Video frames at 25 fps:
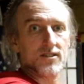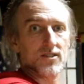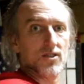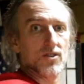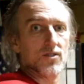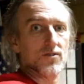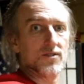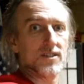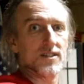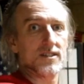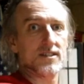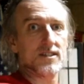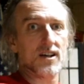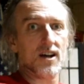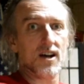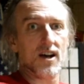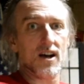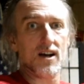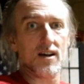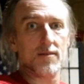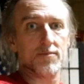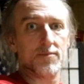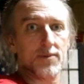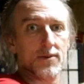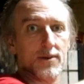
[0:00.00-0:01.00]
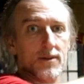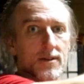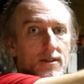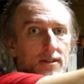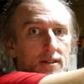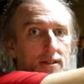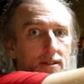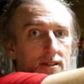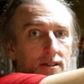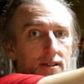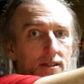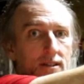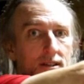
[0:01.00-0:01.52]
It's over the top.
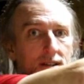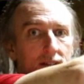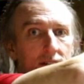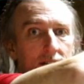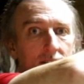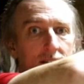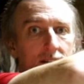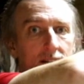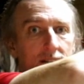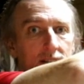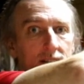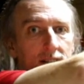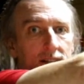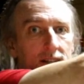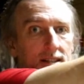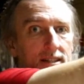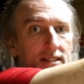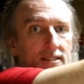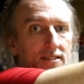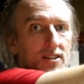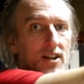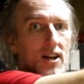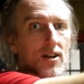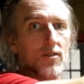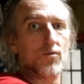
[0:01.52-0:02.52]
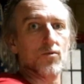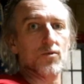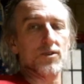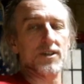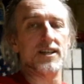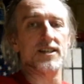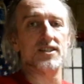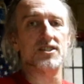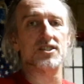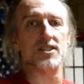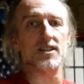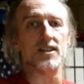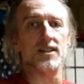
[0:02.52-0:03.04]
It's not
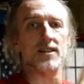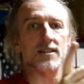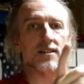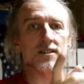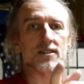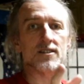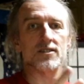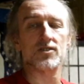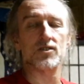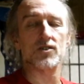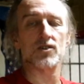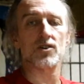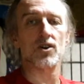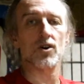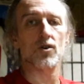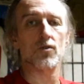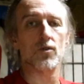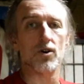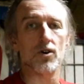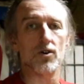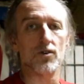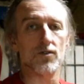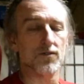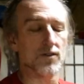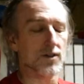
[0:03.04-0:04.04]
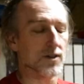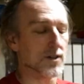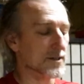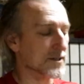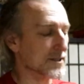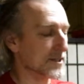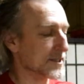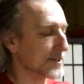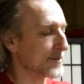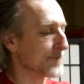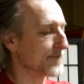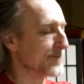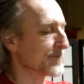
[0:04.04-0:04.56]
reaching to go over.
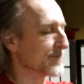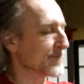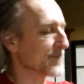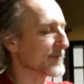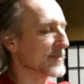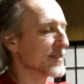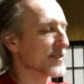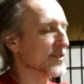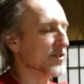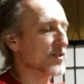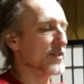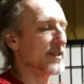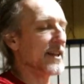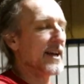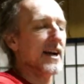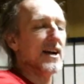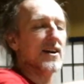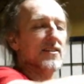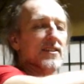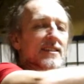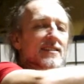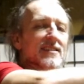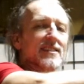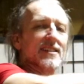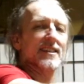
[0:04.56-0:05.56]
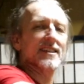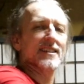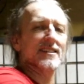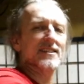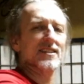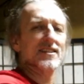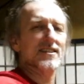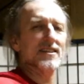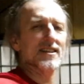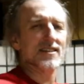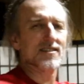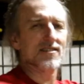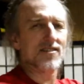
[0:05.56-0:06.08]
So now let's get
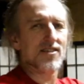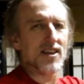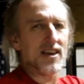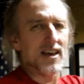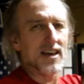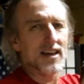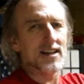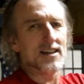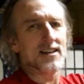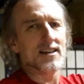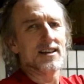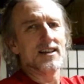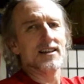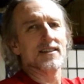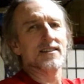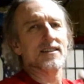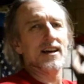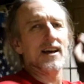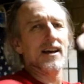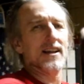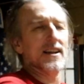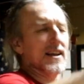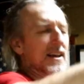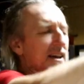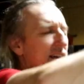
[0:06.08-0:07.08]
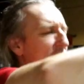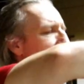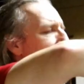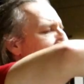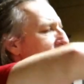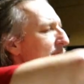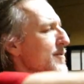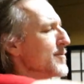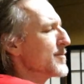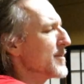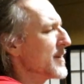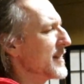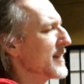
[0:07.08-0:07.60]
to this thing that
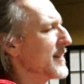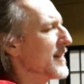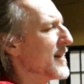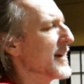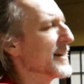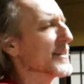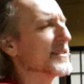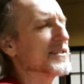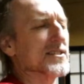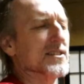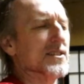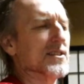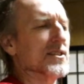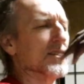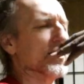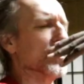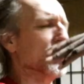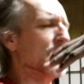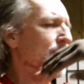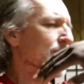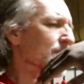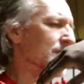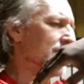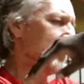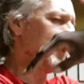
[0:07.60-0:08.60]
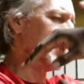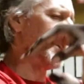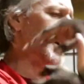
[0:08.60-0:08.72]
everybody likes to do.